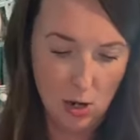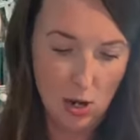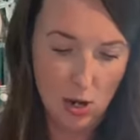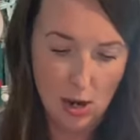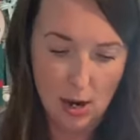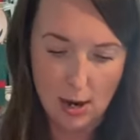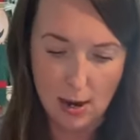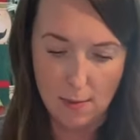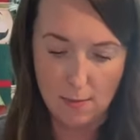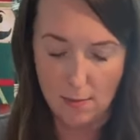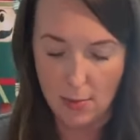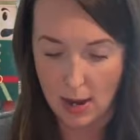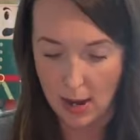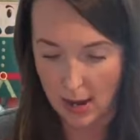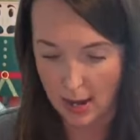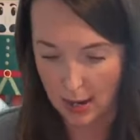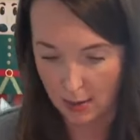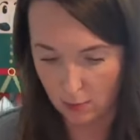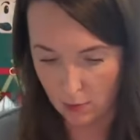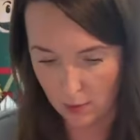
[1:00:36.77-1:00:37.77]
on
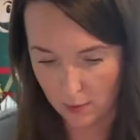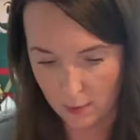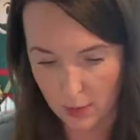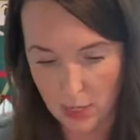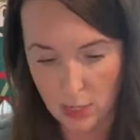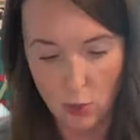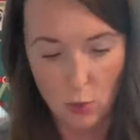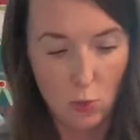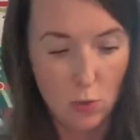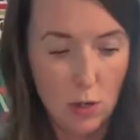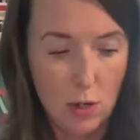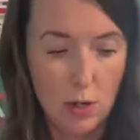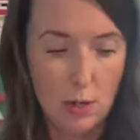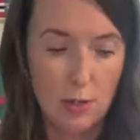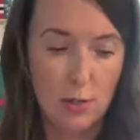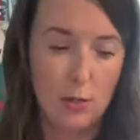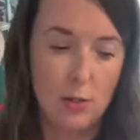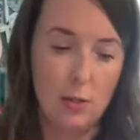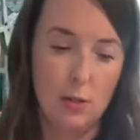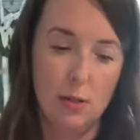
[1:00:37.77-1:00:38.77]
one of my
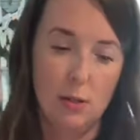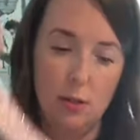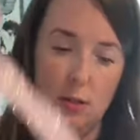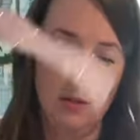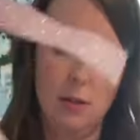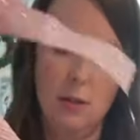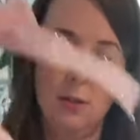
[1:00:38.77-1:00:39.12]
doors.